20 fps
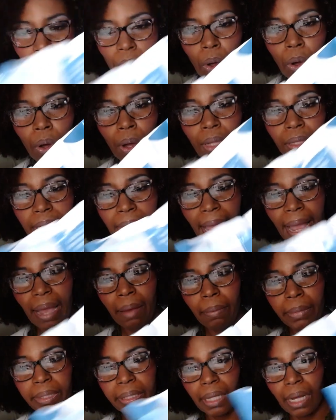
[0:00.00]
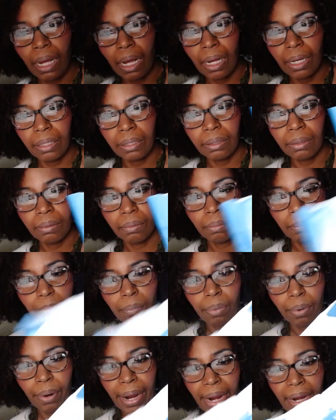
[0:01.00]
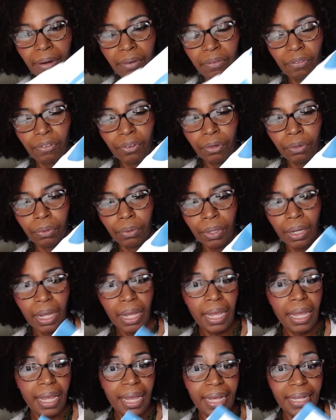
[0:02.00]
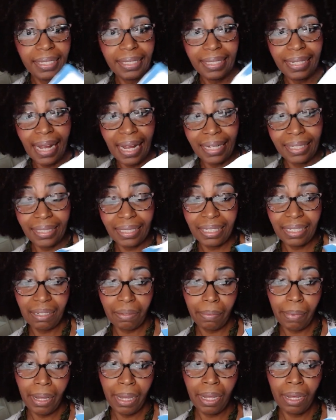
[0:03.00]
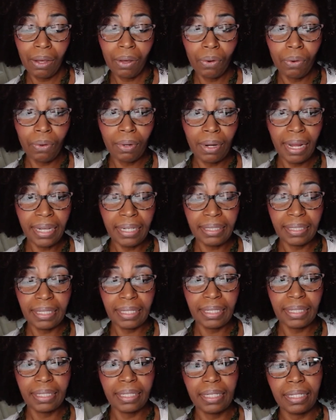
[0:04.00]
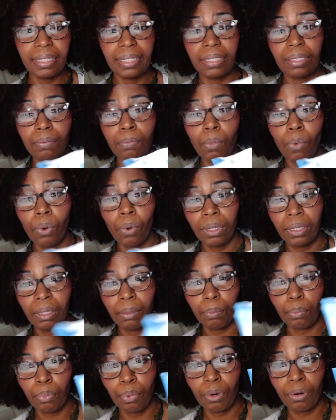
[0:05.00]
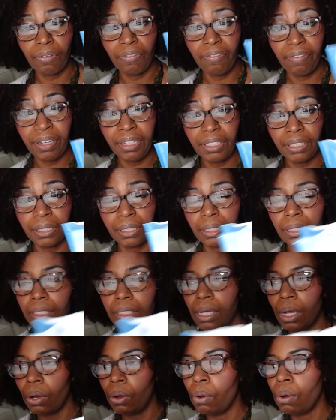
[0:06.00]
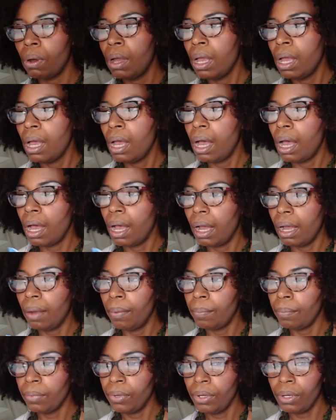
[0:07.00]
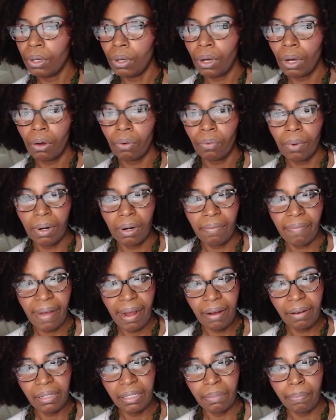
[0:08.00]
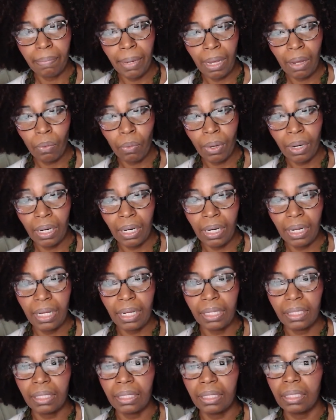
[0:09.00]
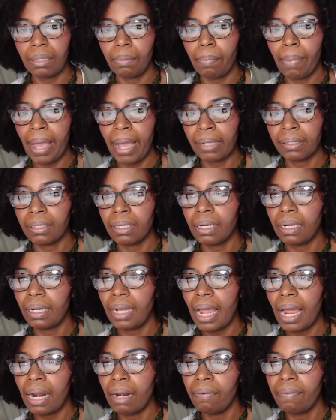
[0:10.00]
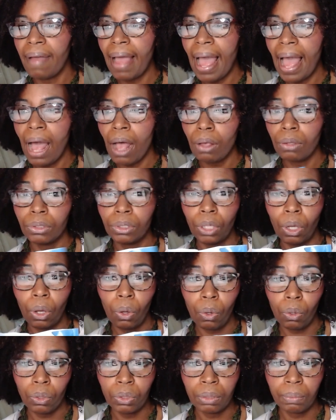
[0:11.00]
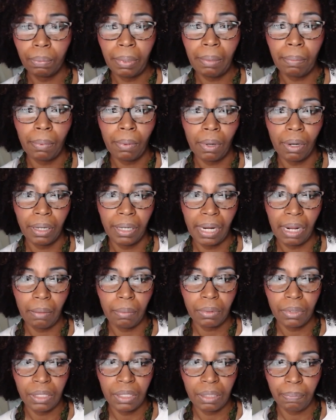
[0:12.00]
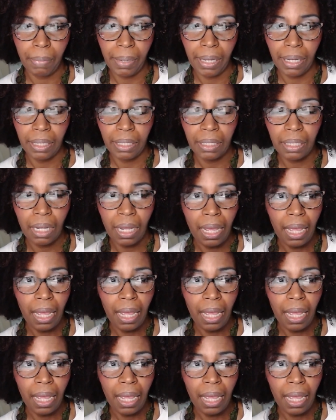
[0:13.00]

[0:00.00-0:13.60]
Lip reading: on the Amazon brand food. It's not just me who likes this. This is more than proficient. So, you know, coronavirus being what it is, has impacted a lot of households. People aren't able to spend